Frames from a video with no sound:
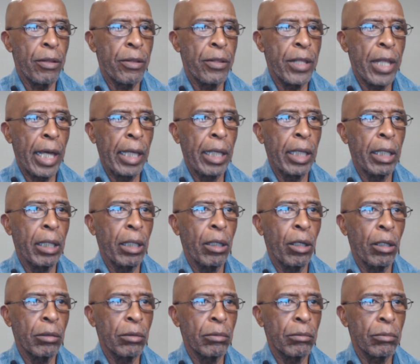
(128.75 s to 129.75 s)

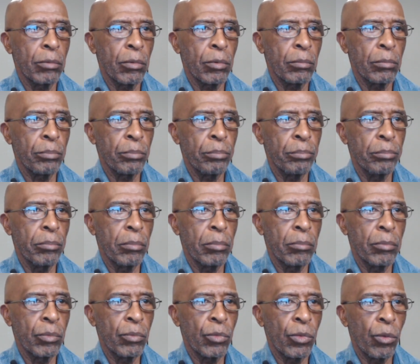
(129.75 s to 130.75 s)
they
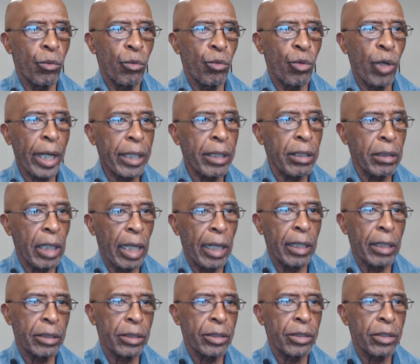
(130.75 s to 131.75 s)

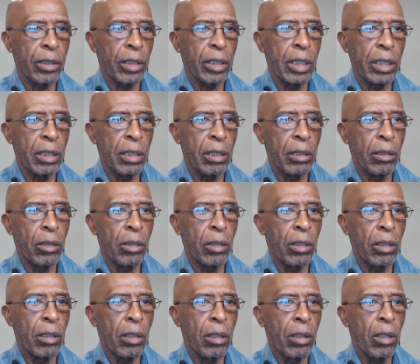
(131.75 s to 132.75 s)
recognize
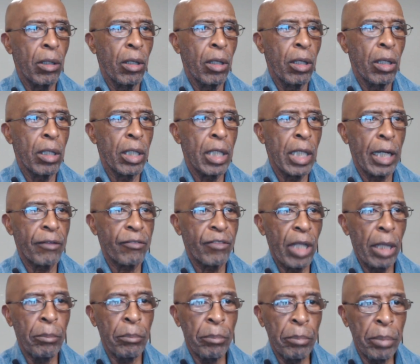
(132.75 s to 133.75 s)
that if
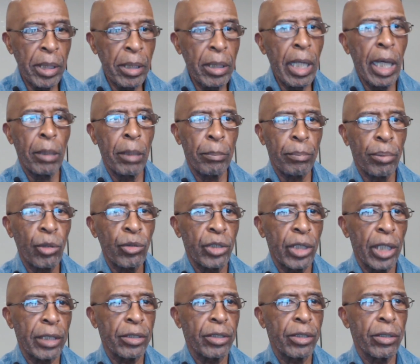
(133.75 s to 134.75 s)
they beat a
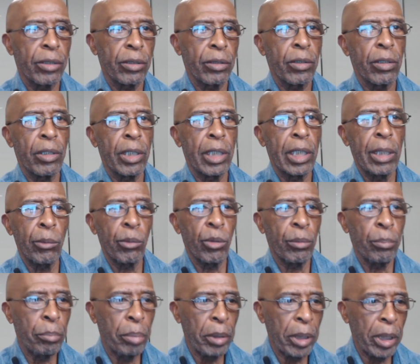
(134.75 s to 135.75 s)
protester, there
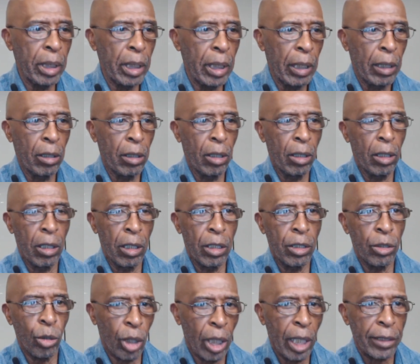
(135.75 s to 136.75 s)
would be
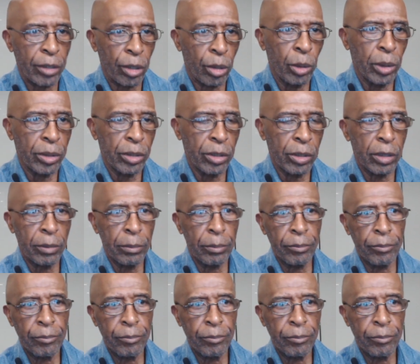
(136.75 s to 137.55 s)
no consequences.